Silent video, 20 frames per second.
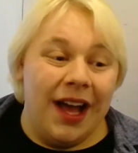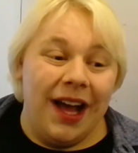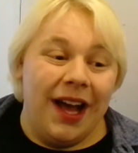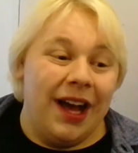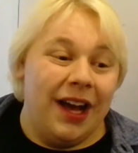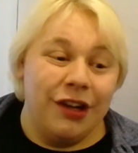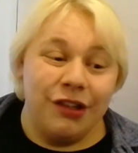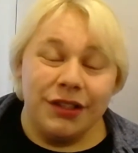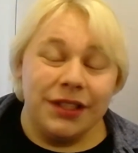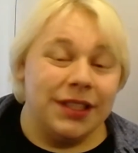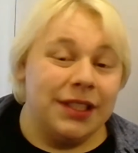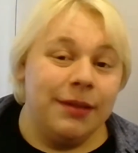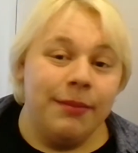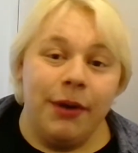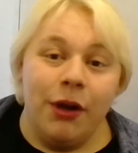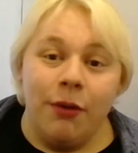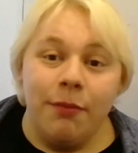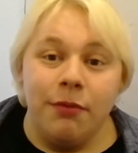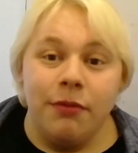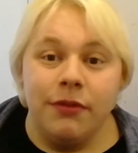I also need my
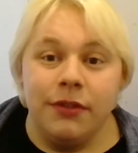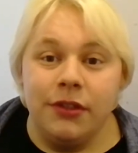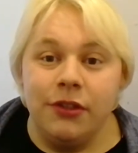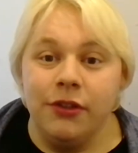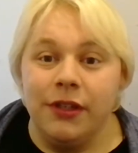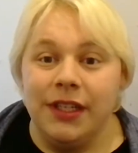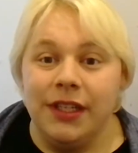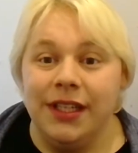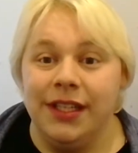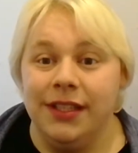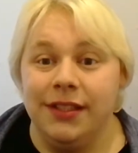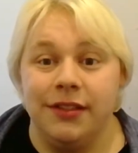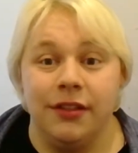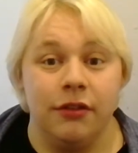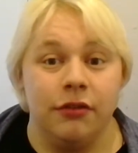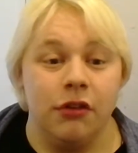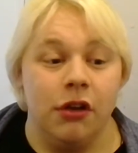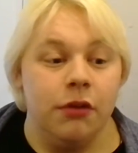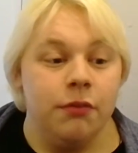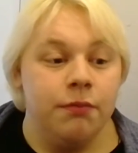opportunities to
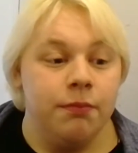grow.